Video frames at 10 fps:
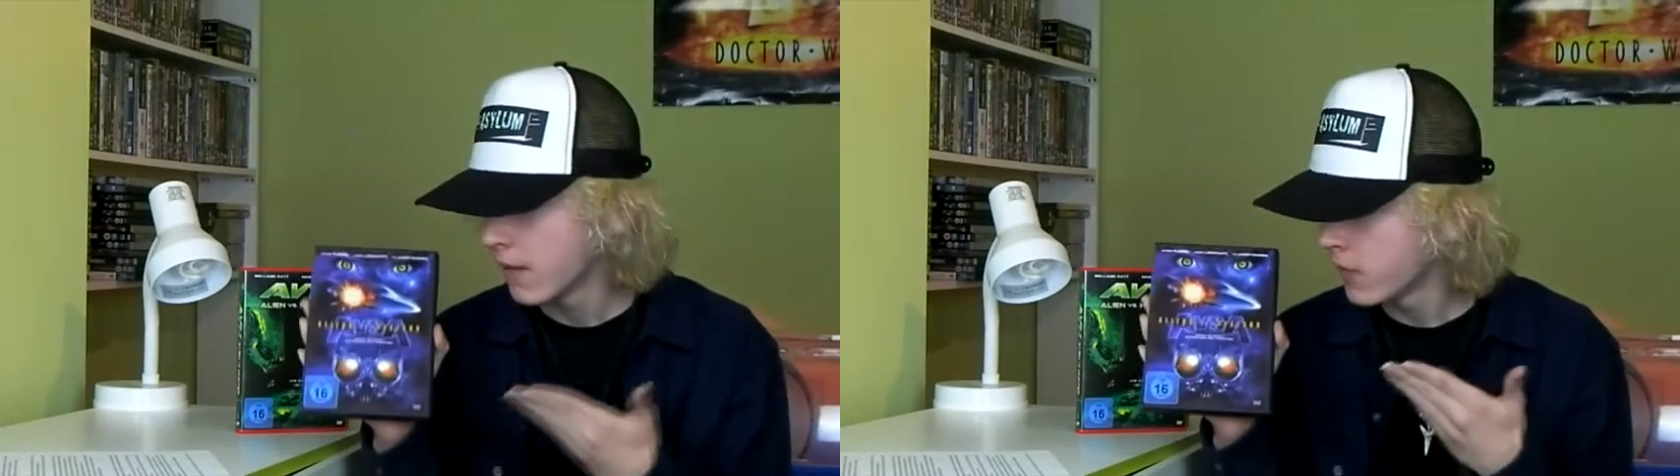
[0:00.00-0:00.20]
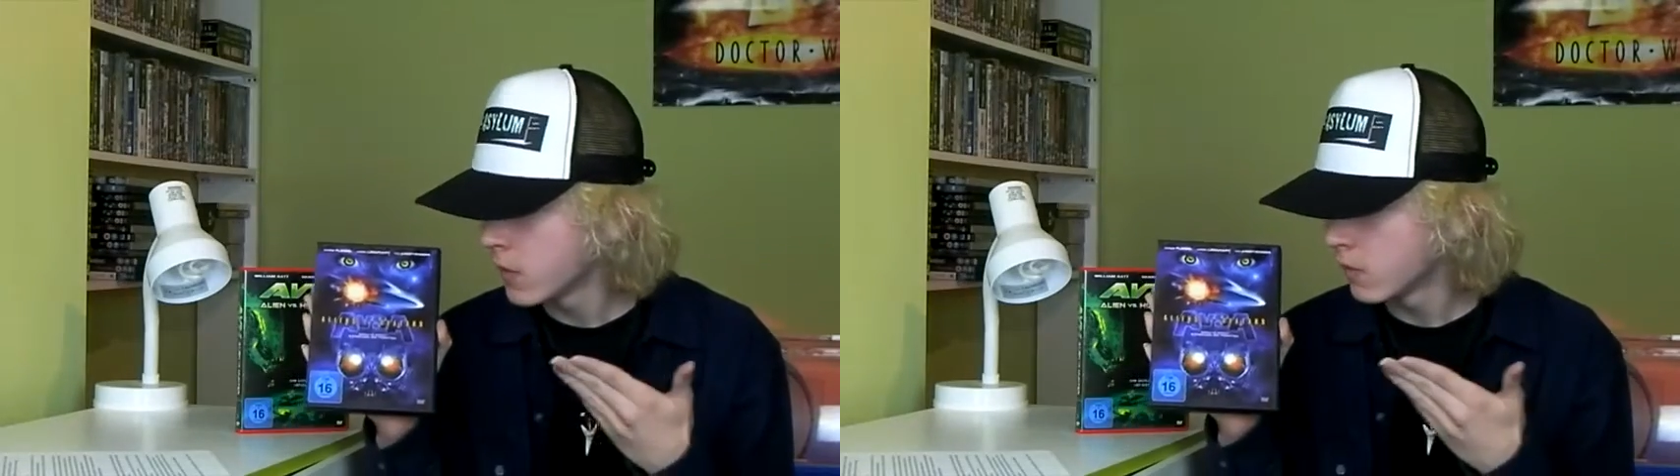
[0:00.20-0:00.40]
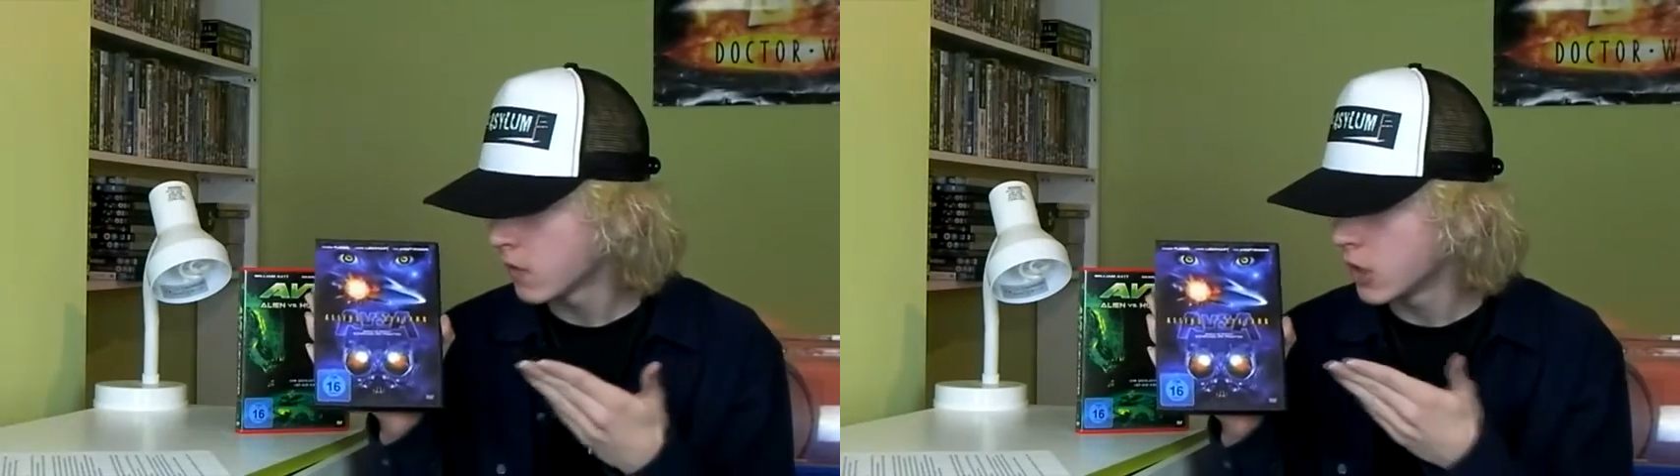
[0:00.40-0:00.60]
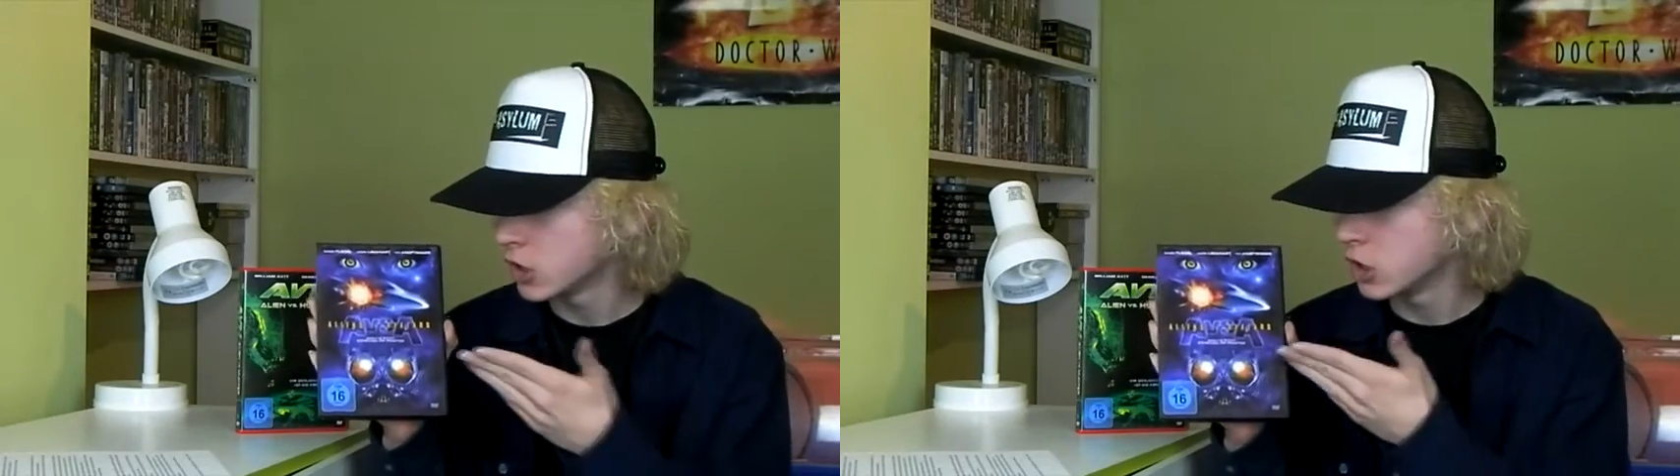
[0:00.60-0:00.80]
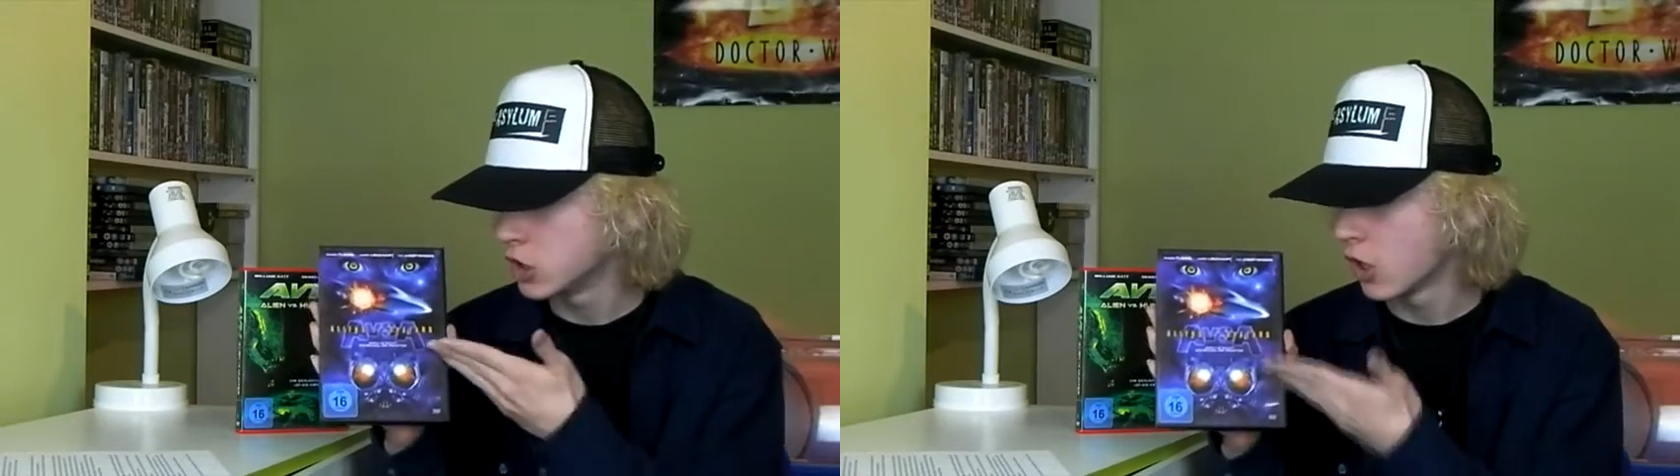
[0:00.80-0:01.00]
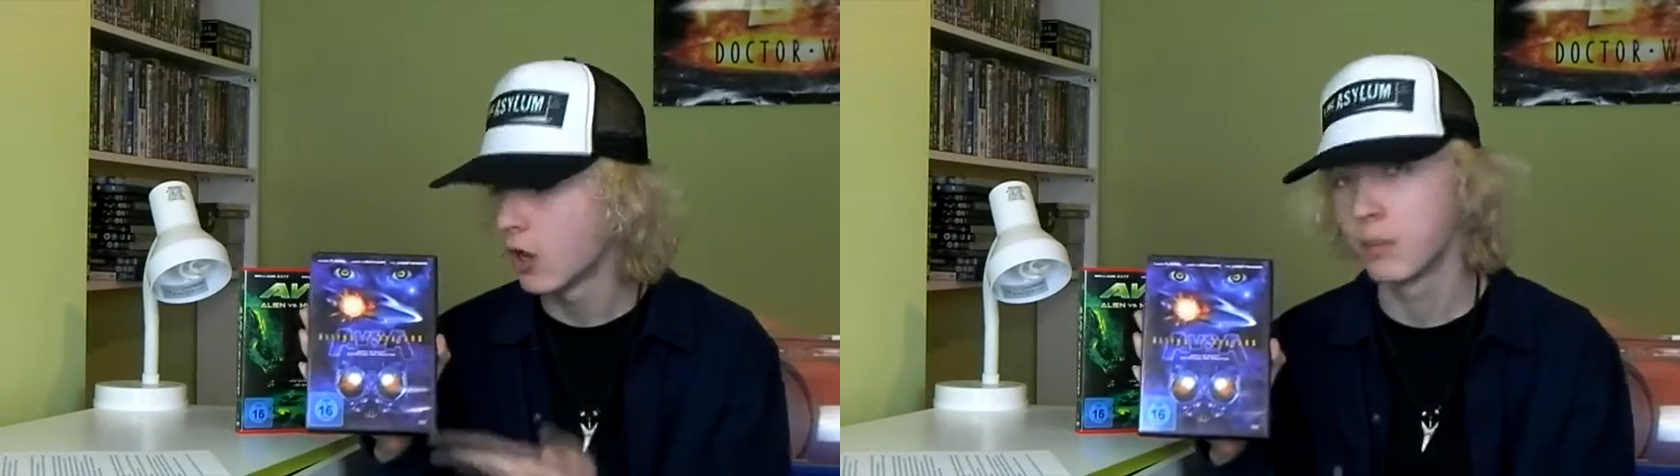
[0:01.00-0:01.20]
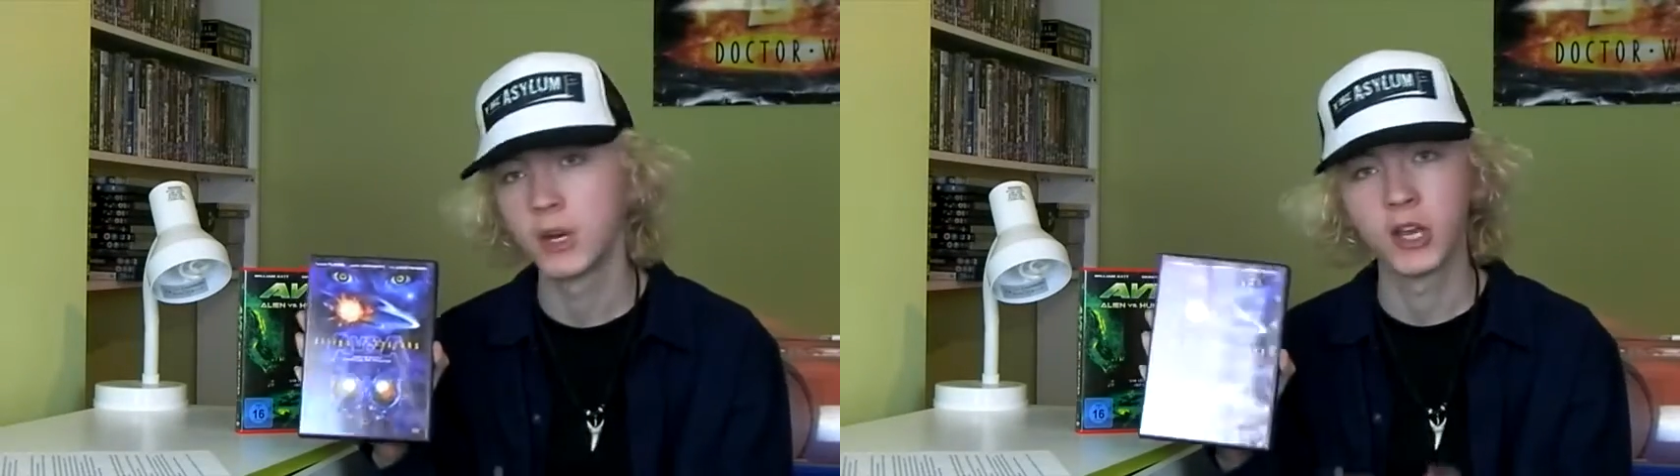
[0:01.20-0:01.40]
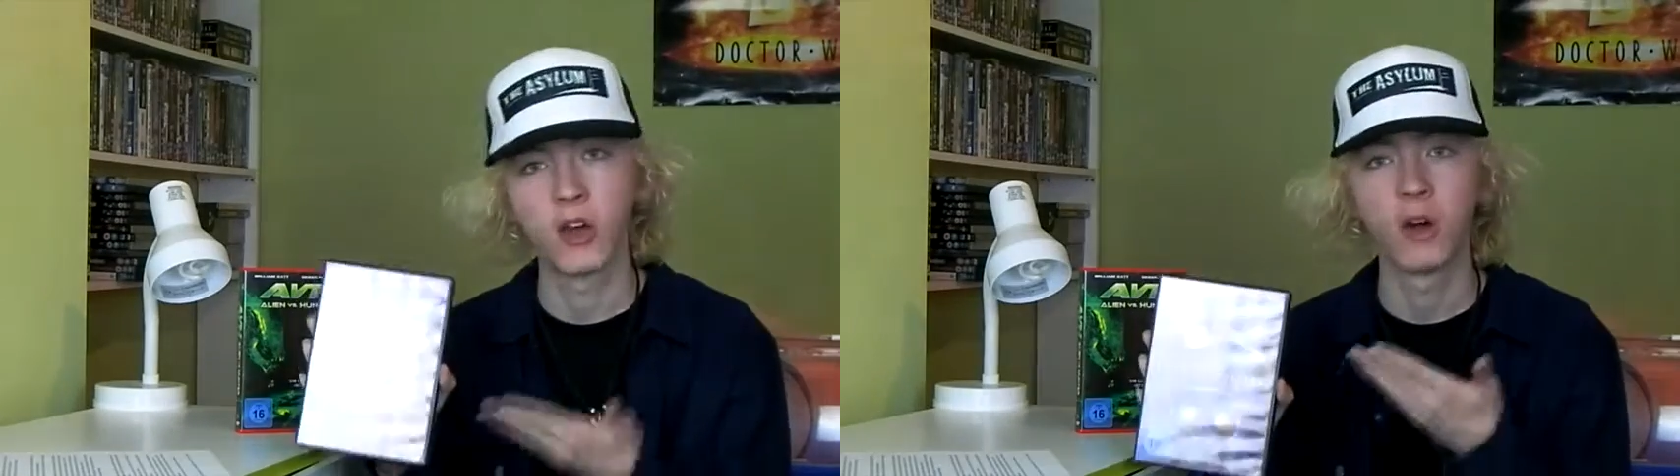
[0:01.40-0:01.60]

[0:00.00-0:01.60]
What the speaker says: if you see a German